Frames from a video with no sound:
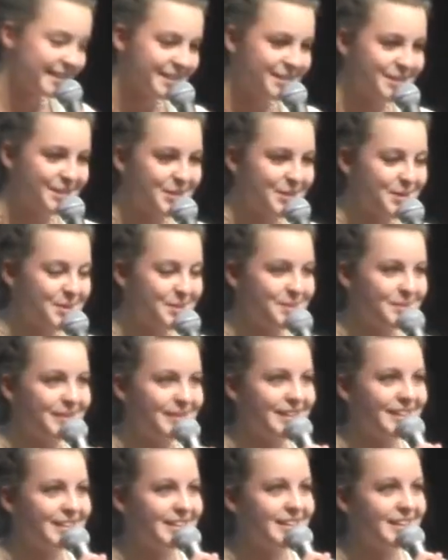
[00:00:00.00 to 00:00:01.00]

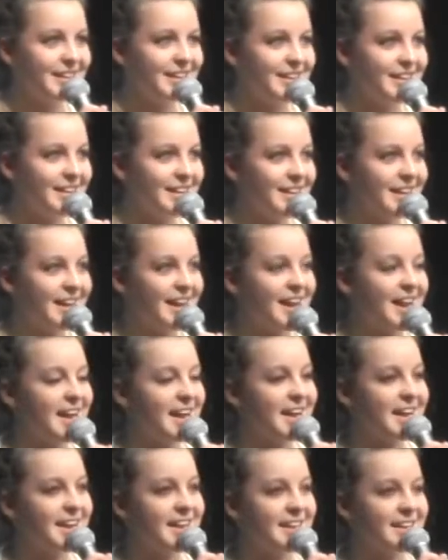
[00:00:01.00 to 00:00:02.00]
So
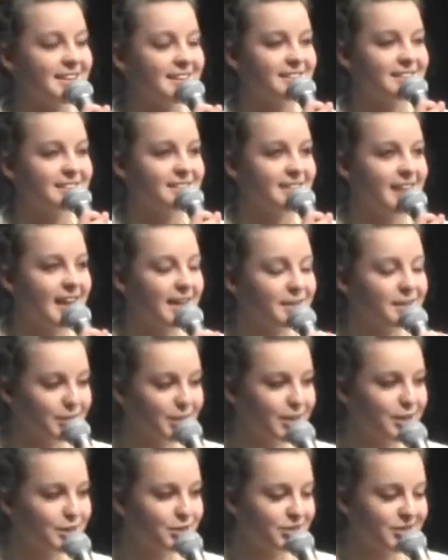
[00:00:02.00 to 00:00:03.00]
I
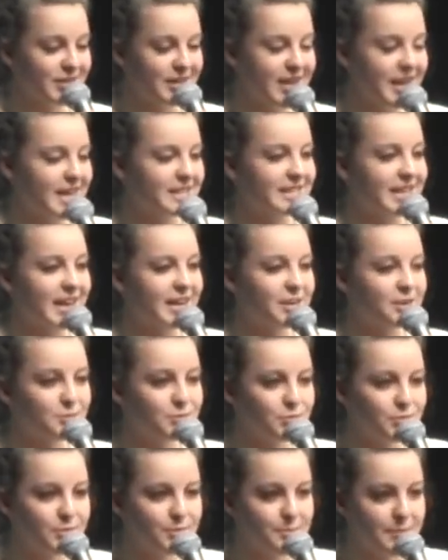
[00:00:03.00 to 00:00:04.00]
literally, guys, I
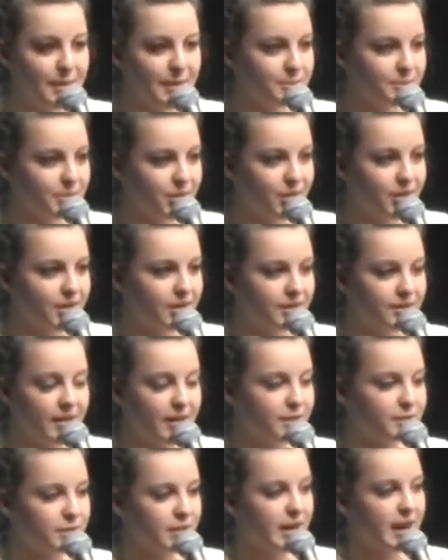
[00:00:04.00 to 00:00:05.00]
don't remember
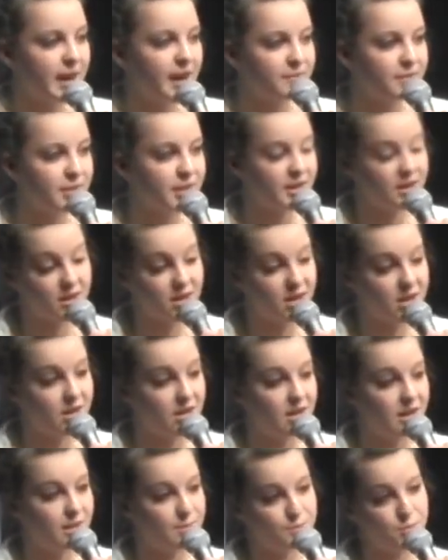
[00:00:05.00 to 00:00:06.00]
ever having an
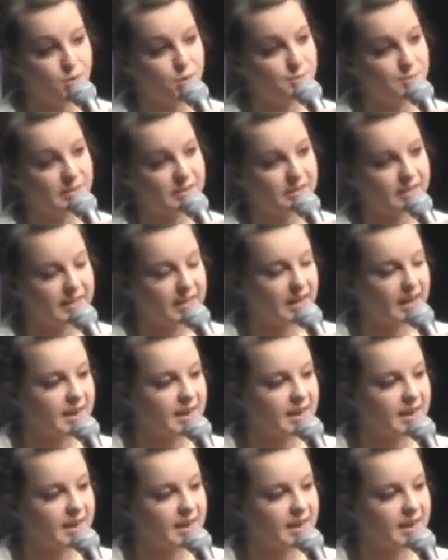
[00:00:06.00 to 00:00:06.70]
aha moment. Like